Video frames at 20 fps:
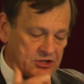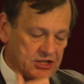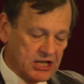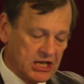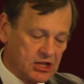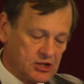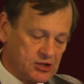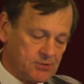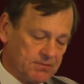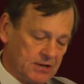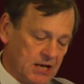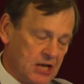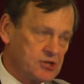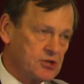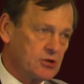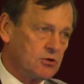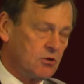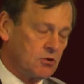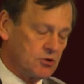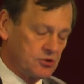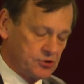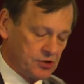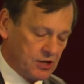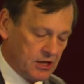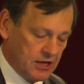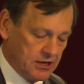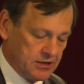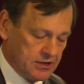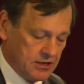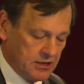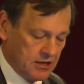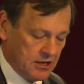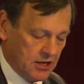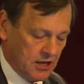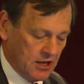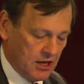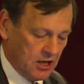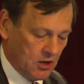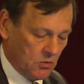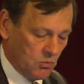take its place alongside
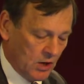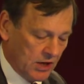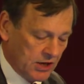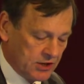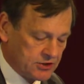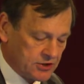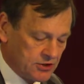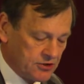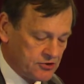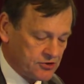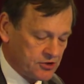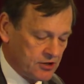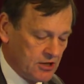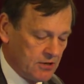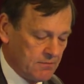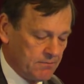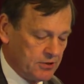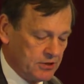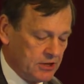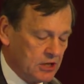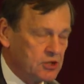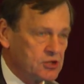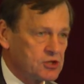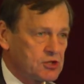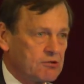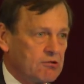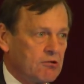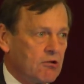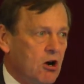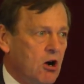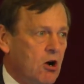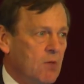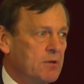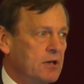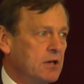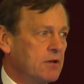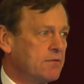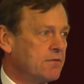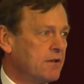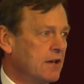Wellington's Peninsular Army of